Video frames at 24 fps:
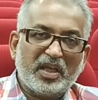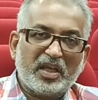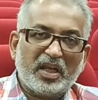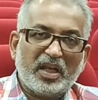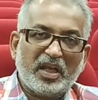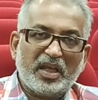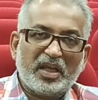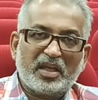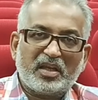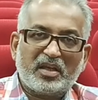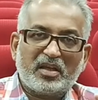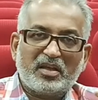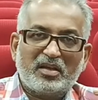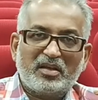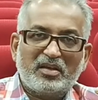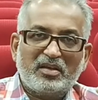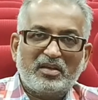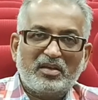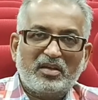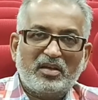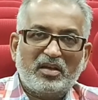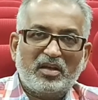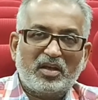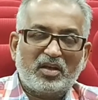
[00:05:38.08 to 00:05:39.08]
like
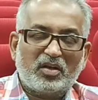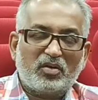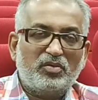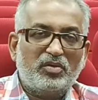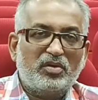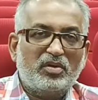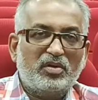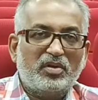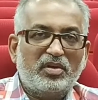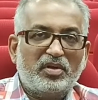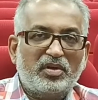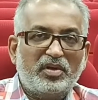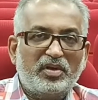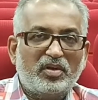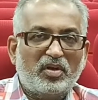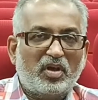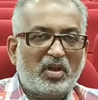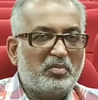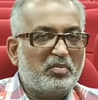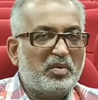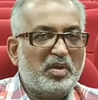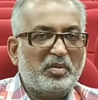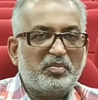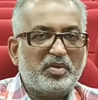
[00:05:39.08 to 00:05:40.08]
a
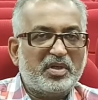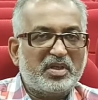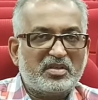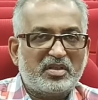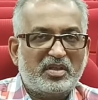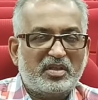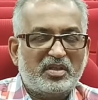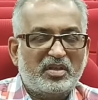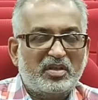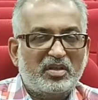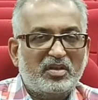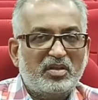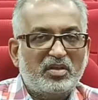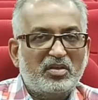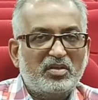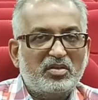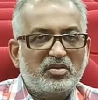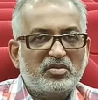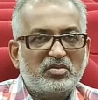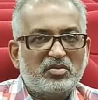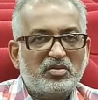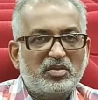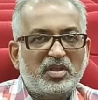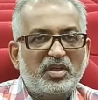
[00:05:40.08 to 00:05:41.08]
normal person
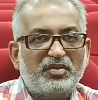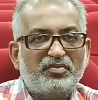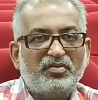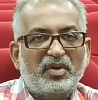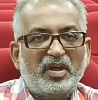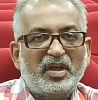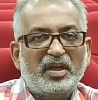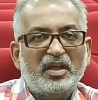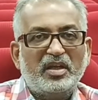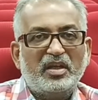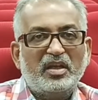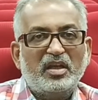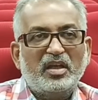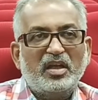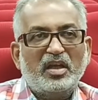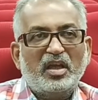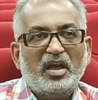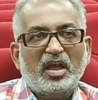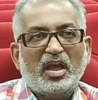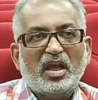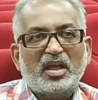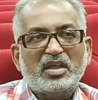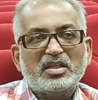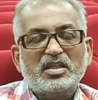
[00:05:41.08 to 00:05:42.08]
so they find
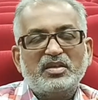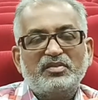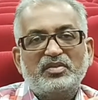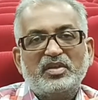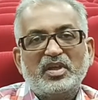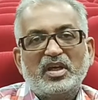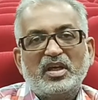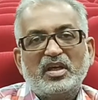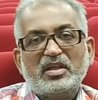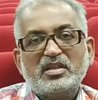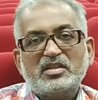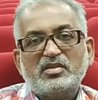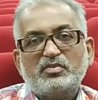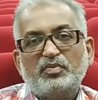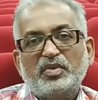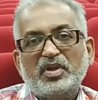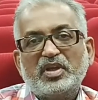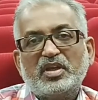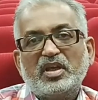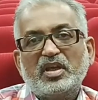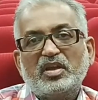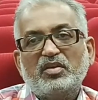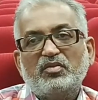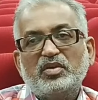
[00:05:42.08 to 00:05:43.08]
as if they are
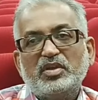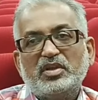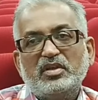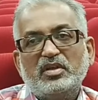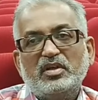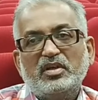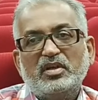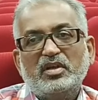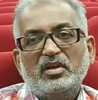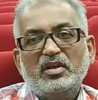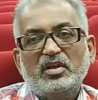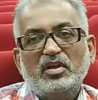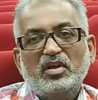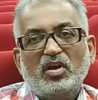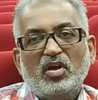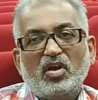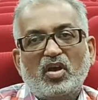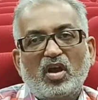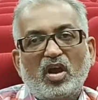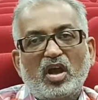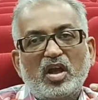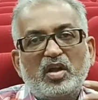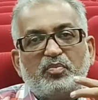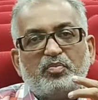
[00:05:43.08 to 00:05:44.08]
speaking with a
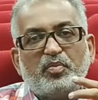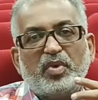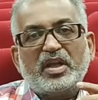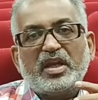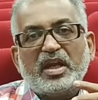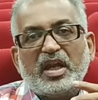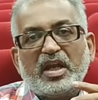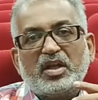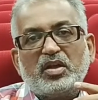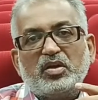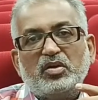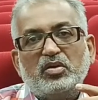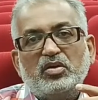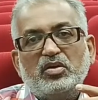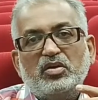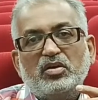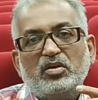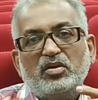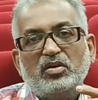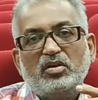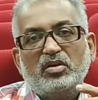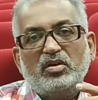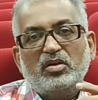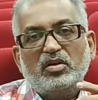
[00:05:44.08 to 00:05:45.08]
hot potato
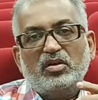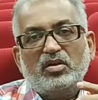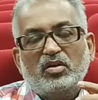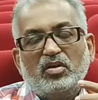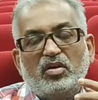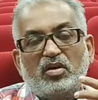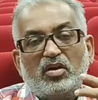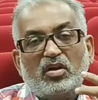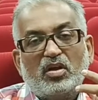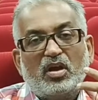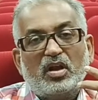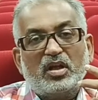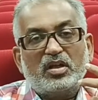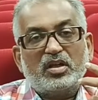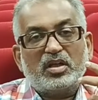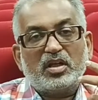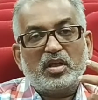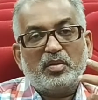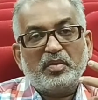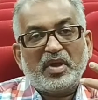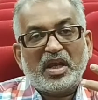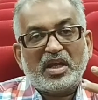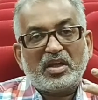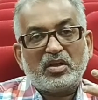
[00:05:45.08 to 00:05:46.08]
or hot
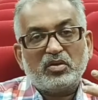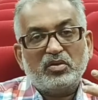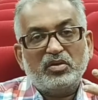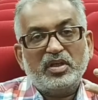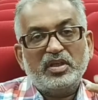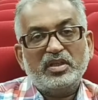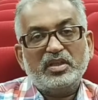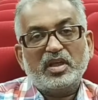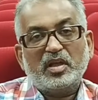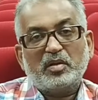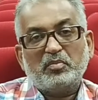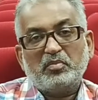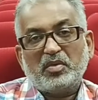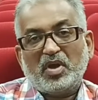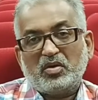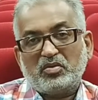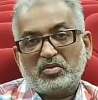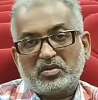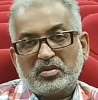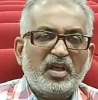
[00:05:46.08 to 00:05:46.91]
tomato in their mouth